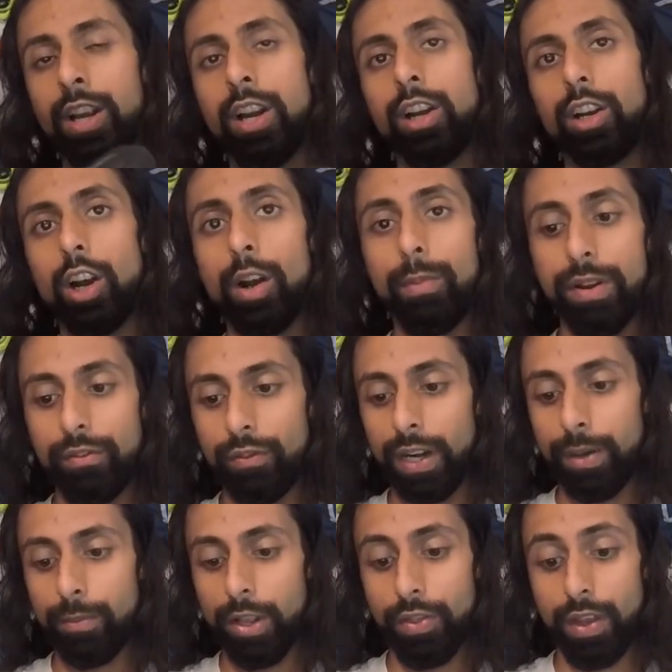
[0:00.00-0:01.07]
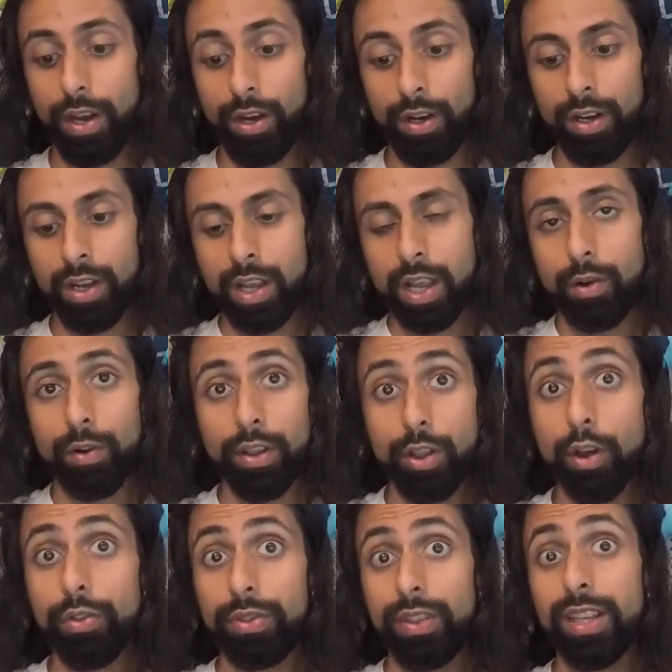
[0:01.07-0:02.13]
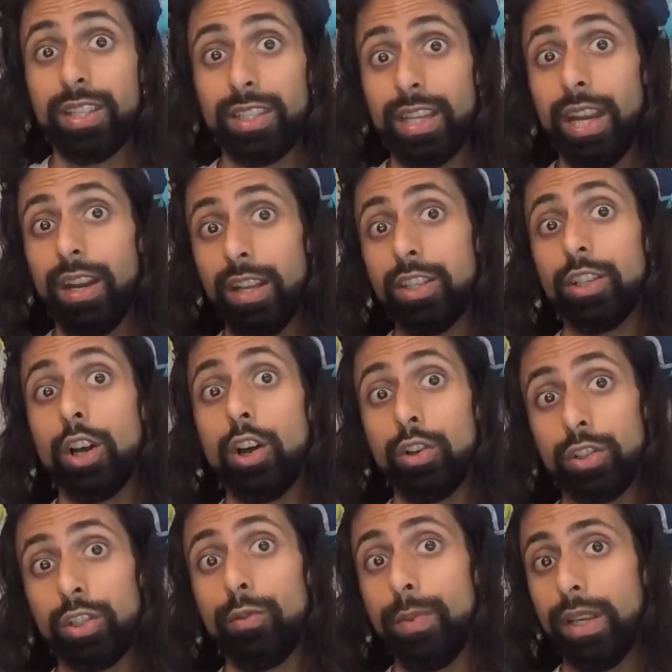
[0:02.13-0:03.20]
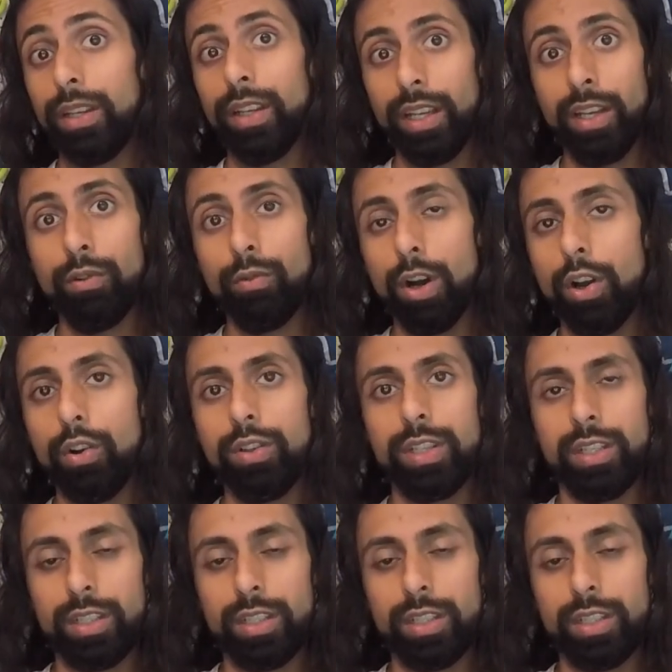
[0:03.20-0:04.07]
carbon frame on there. I want to note this skate is also making inroads. It's